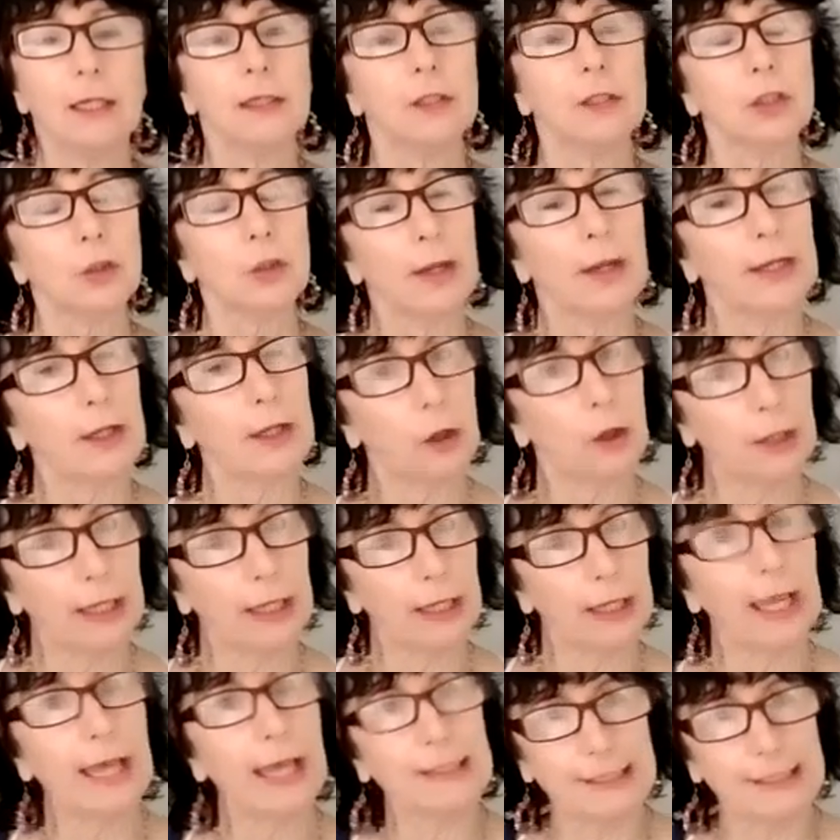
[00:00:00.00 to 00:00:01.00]
to unlocking
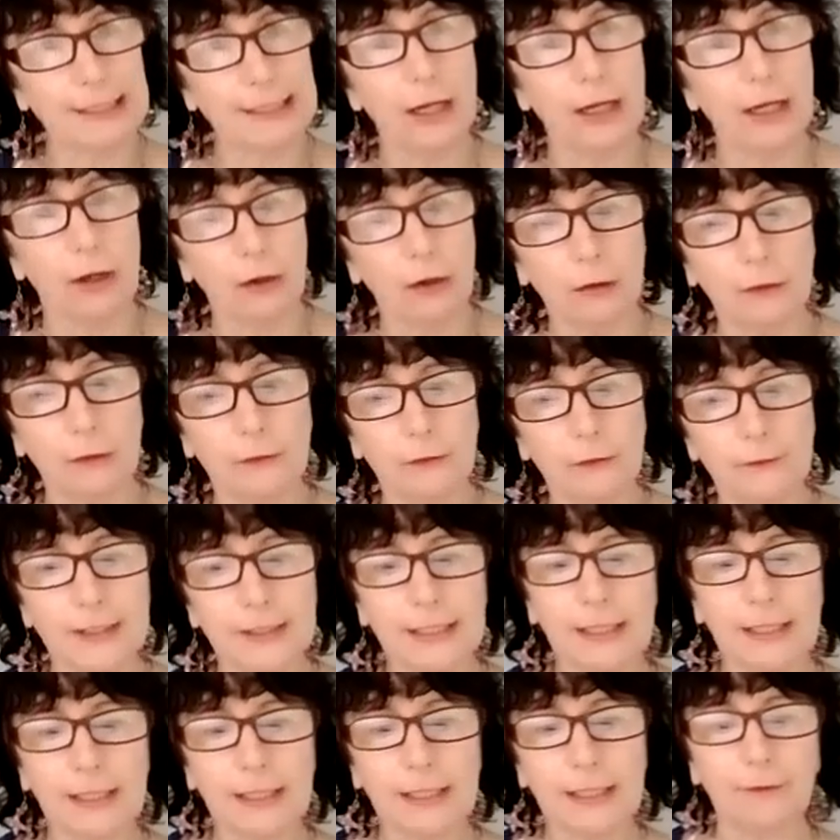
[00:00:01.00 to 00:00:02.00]

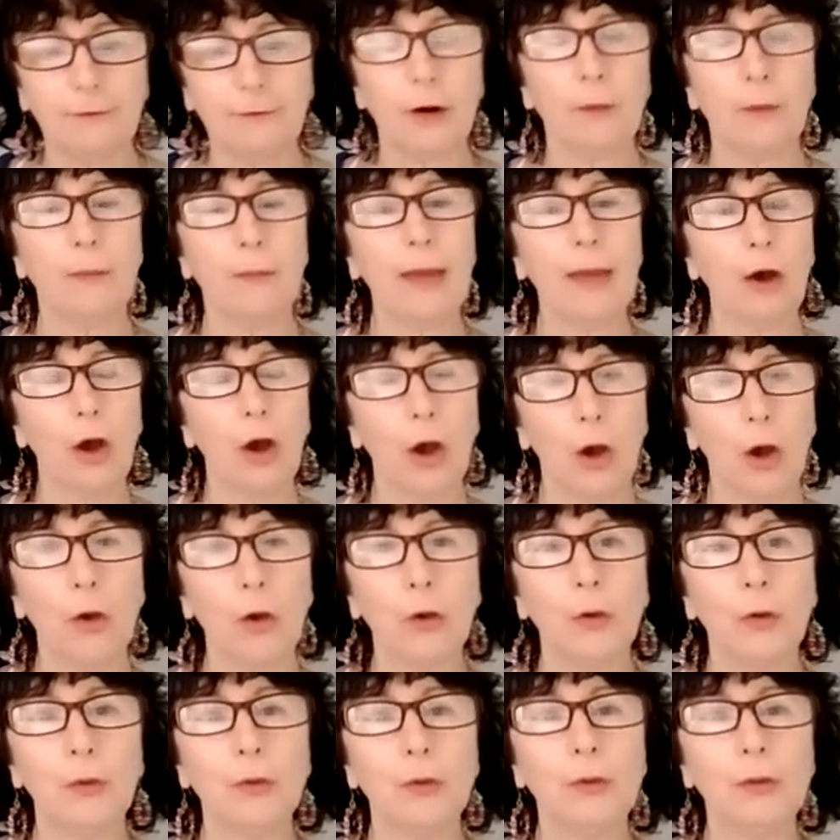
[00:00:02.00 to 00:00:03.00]
ourselves from our
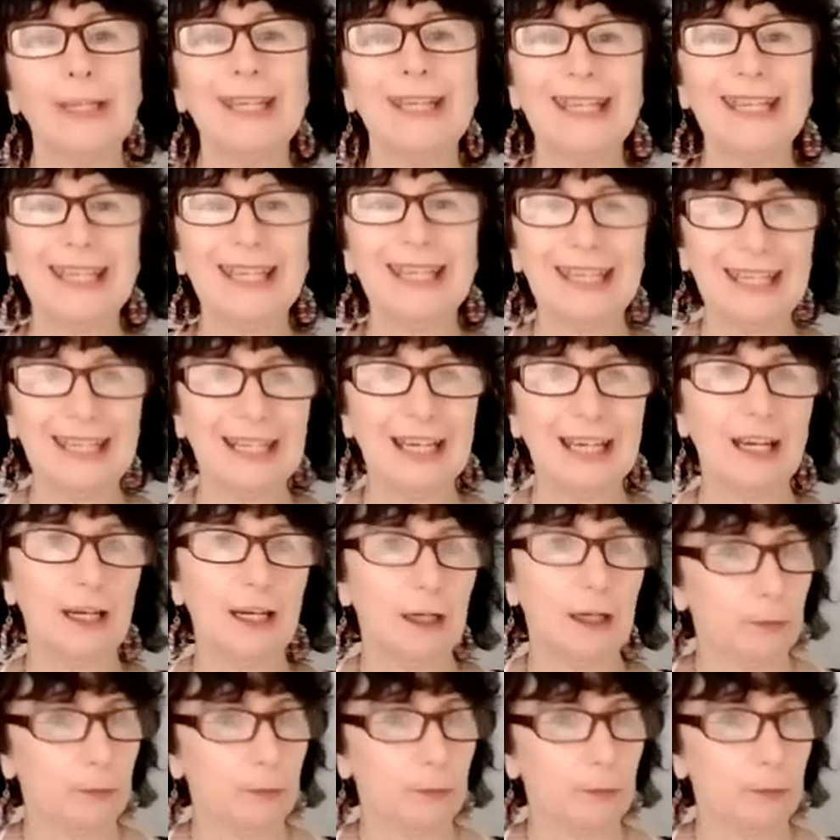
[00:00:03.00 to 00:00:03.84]
own inner